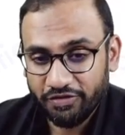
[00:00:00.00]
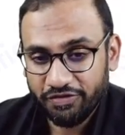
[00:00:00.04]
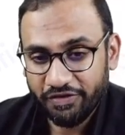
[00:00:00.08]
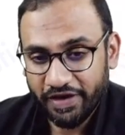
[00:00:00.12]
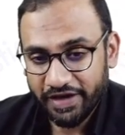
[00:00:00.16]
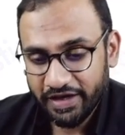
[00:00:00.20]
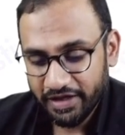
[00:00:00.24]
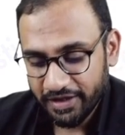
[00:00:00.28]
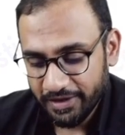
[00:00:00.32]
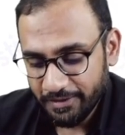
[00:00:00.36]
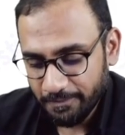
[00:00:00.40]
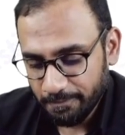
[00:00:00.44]

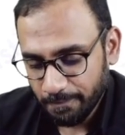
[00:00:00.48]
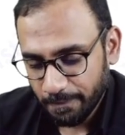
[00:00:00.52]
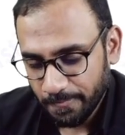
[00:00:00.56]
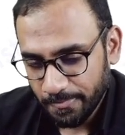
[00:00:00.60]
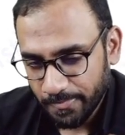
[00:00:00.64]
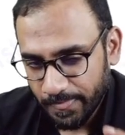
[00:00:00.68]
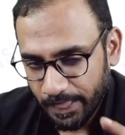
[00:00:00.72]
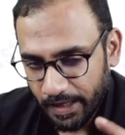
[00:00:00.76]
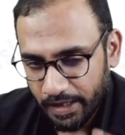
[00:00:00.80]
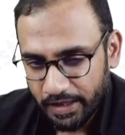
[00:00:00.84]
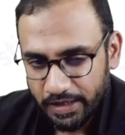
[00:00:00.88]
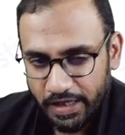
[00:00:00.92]
finally,
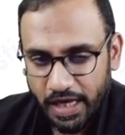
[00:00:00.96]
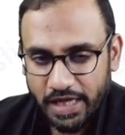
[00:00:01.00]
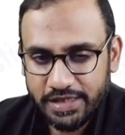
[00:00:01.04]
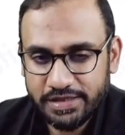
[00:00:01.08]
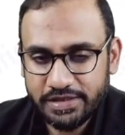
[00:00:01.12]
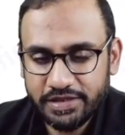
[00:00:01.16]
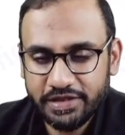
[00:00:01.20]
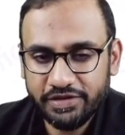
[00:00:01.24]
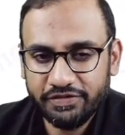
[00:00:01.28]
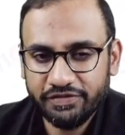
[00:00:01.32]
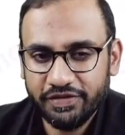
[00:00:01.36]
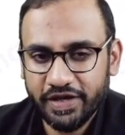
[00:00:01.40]

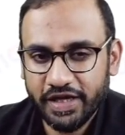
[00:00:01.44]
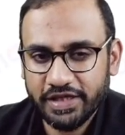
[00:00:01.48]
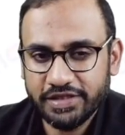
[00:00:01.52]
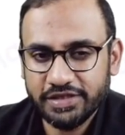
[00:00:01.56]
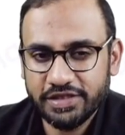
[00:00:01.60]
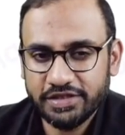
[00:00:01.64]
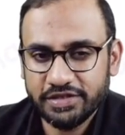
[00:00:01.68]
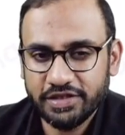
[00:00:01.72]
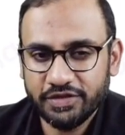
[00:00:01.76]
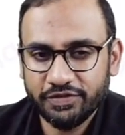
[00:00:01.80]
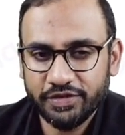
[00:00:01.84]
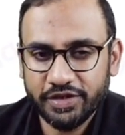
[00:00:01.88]
last three
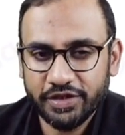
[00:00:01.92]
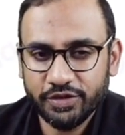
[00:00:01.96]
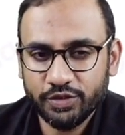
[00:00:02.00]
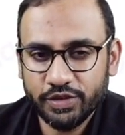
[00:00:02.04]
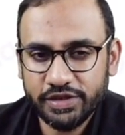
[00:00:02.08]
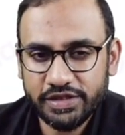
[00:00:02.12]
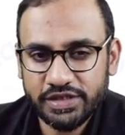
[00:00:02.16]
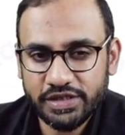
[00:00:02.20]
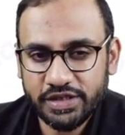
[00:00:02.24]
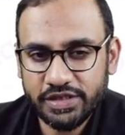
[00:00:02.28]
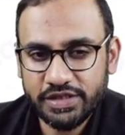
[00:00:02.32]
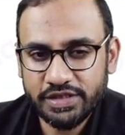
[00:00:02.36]
fractures that we need to
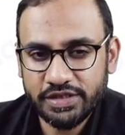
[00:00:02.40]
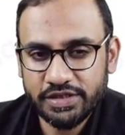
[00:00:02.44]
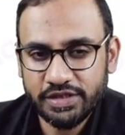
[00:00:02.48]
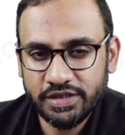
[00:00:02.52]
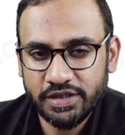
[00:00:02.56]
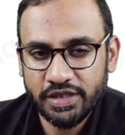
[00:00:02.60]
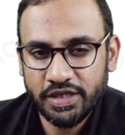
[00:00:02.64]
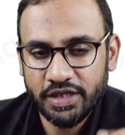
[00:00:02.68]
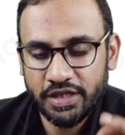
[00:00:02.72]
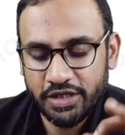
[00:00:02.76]
discuss.